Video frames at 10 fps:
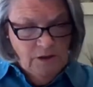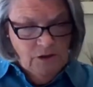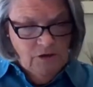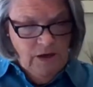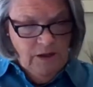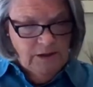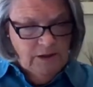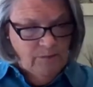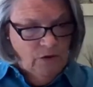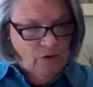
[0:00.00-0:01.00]
It's great,
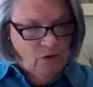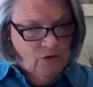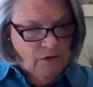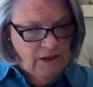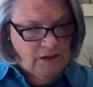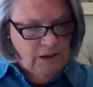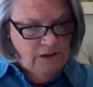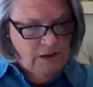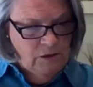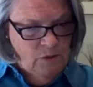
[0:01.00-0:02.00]
except on cold days
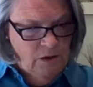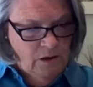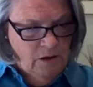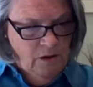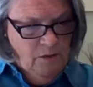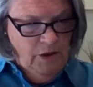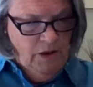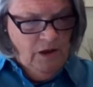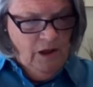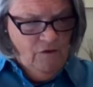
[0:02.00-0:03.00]
like this one. Been
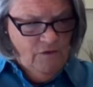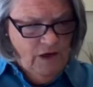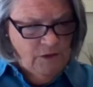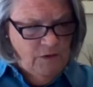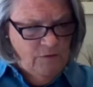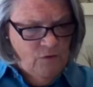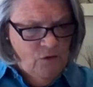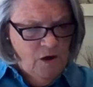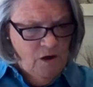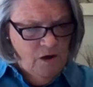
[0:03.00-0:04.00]
in Halifax
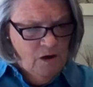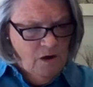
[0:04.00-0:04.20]
before?